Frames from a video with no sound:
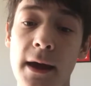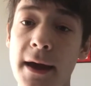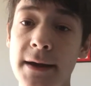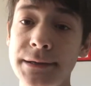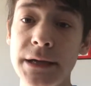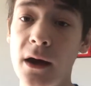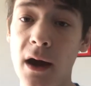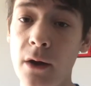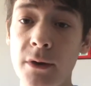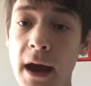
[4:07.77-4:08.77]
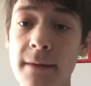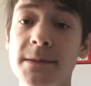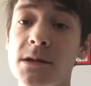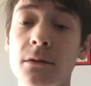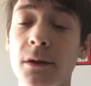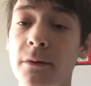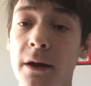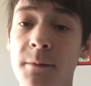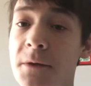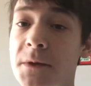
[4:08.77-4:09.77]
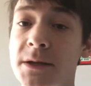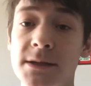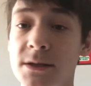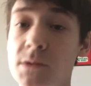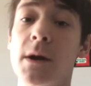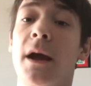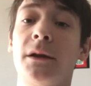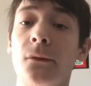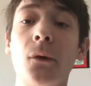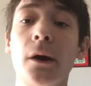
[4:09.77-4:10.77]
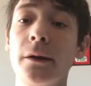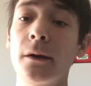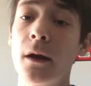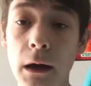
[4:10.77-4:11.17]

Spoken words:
and yeah, I would absolutely recommend this to anyone.